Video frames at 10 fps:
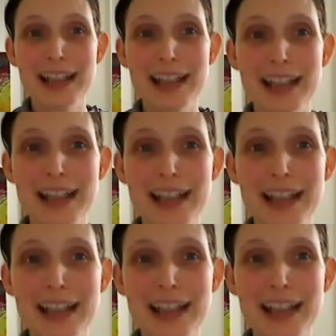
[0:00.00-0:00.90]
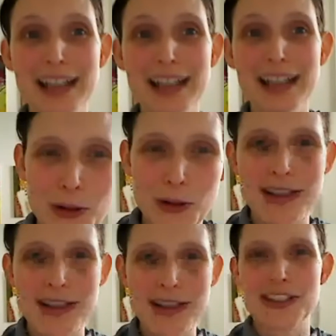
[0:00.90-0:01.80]
My name is Greta
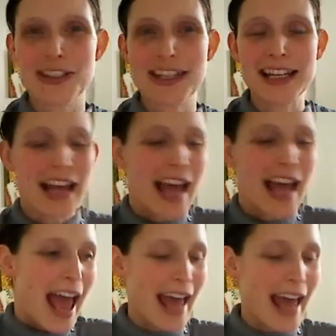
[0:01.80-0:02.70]
Campagnolo, as Alicia said.